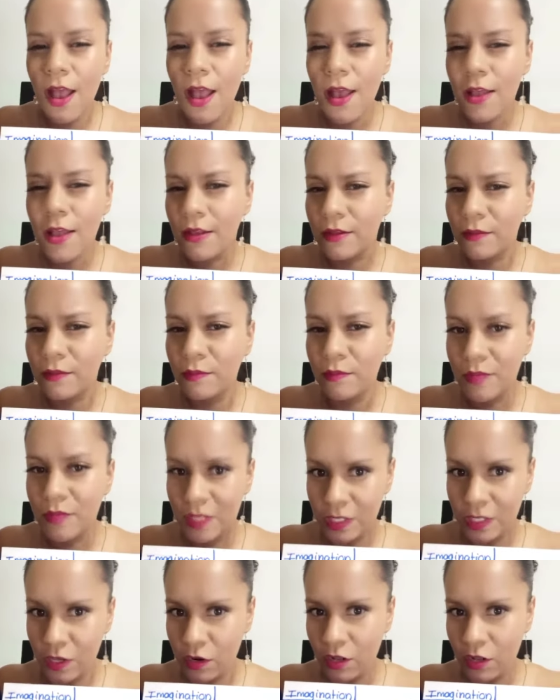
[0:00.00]
Oh,
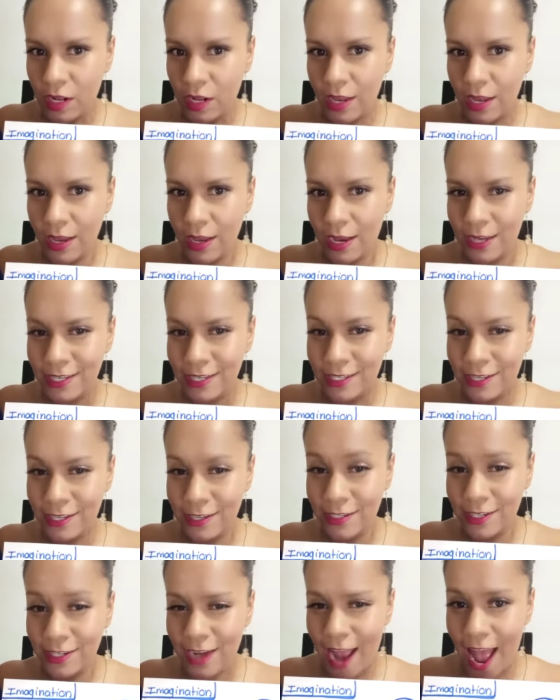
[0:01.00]
but suddenly I
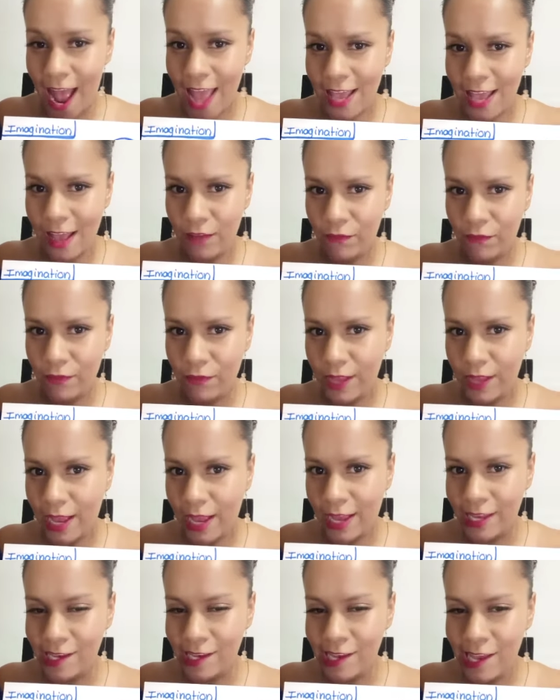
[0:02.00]
said that I can
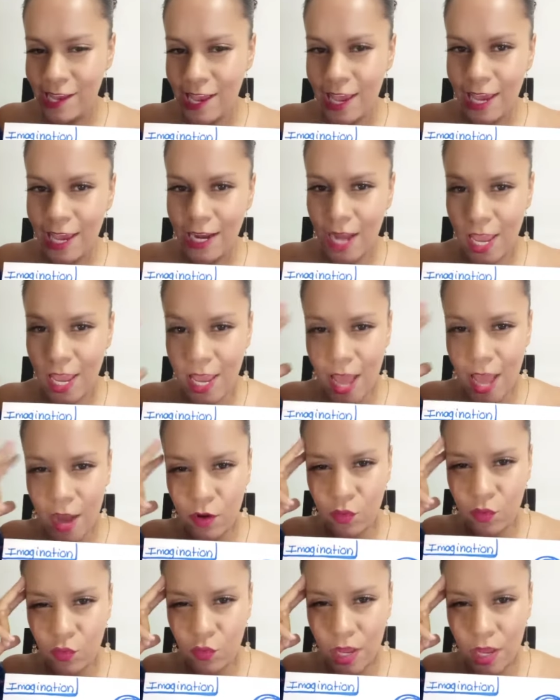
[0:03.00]
fly and I
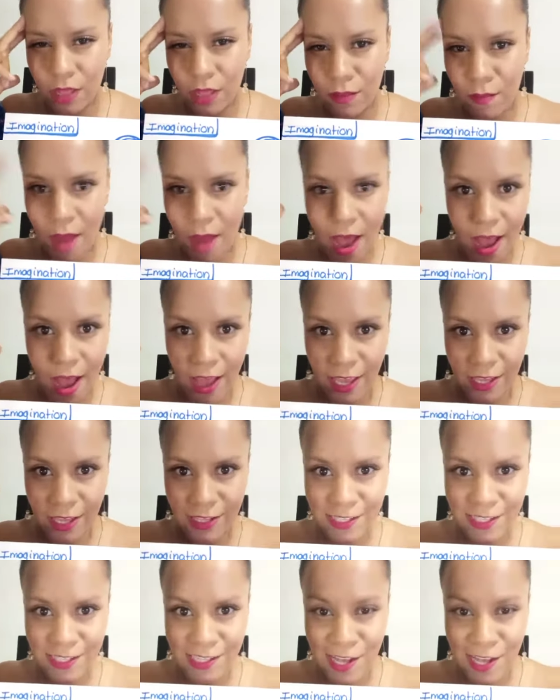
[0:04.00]
can read
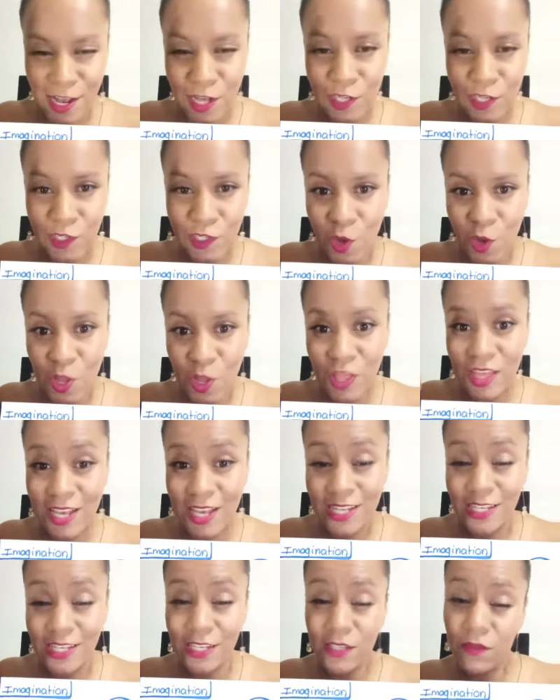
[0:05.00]
minds. So
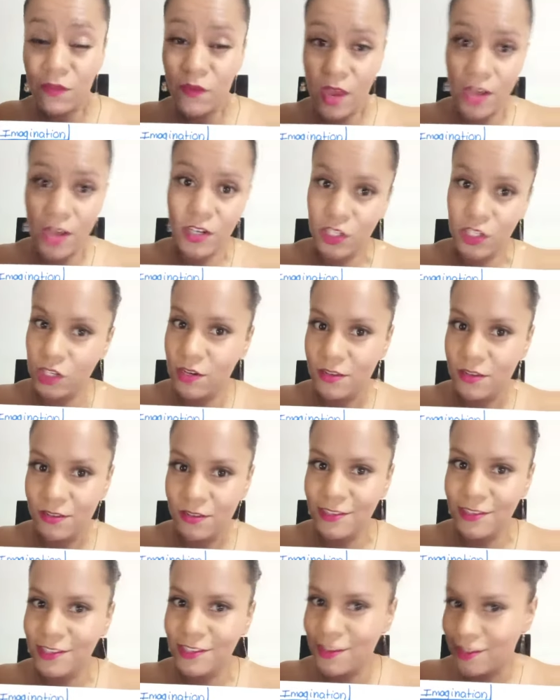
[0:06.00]
this is
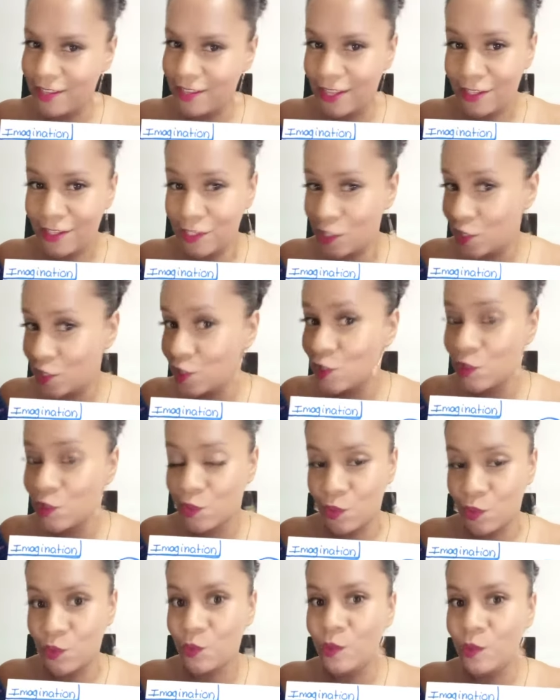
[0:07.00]
fiction. So that's not
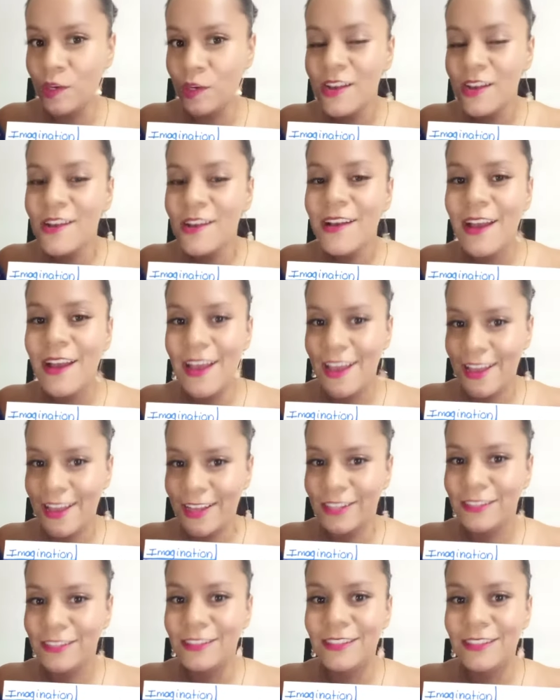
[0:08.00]
true,
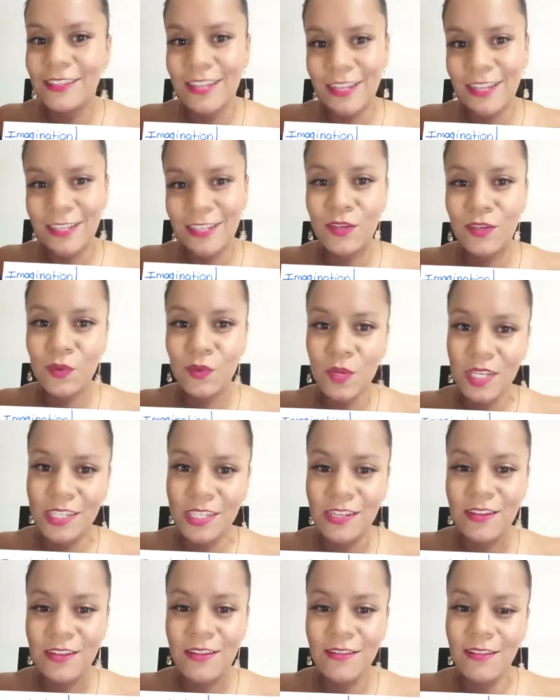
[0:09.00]
and that's the
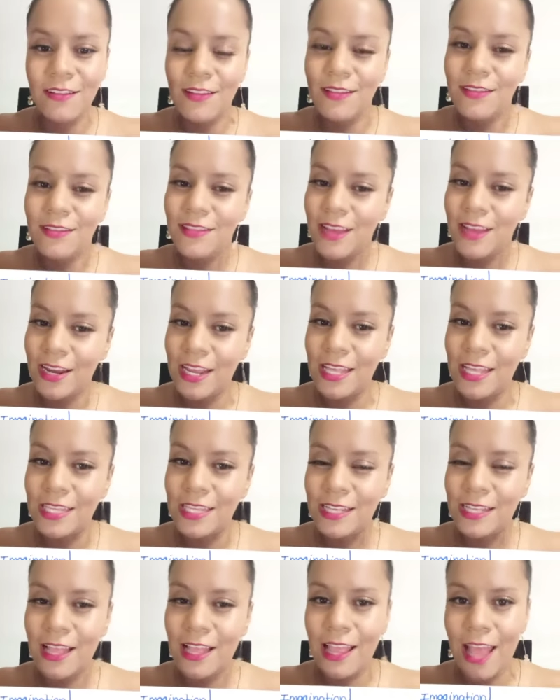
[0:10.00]
reason that
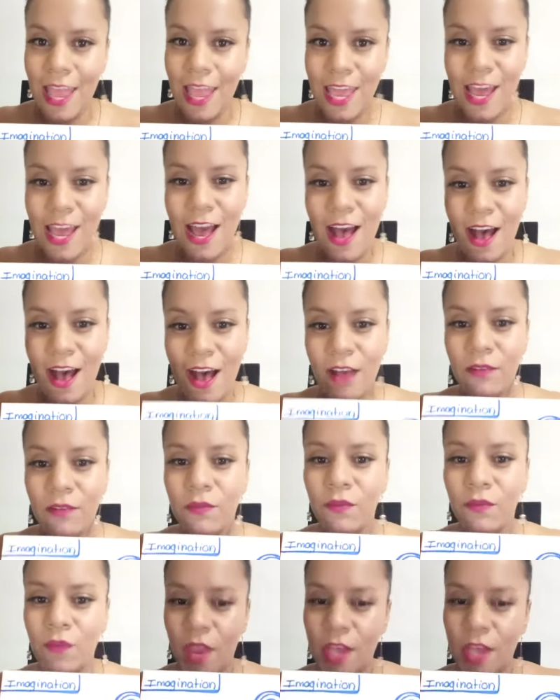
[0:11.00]
it's like a
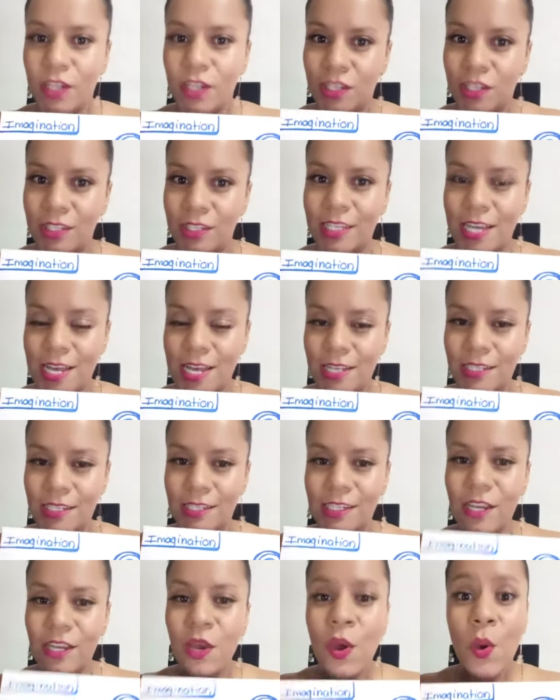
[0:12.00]
fiction
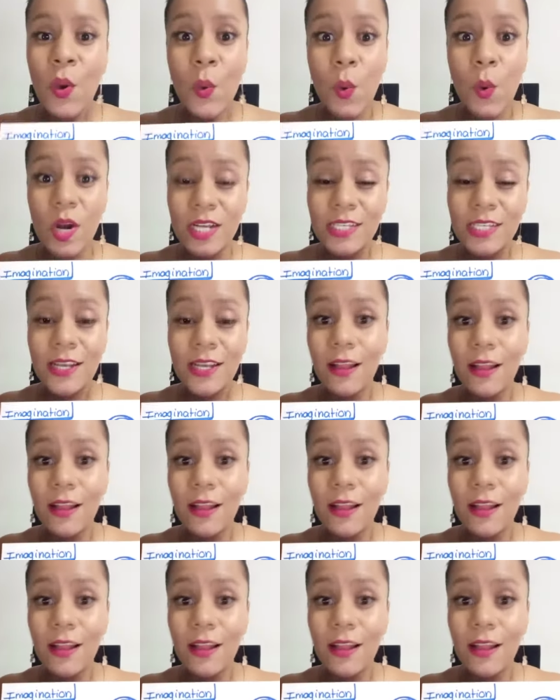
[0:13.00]
test. What is the